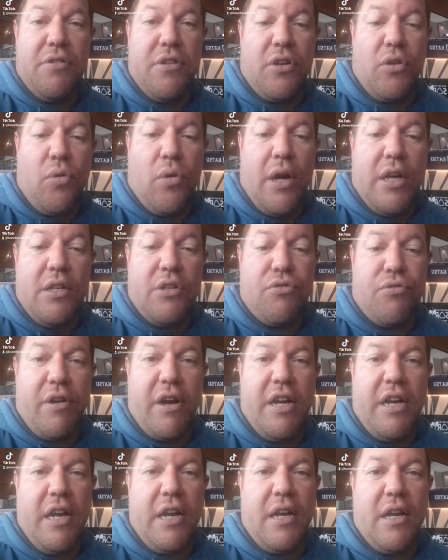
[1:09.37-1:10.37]
it quite
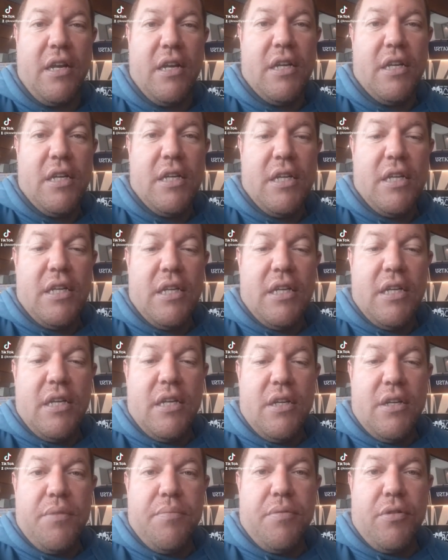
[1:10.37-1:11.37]
draining
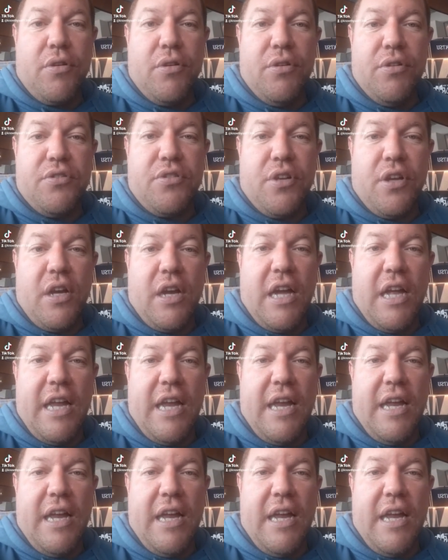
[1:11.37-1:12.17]
because I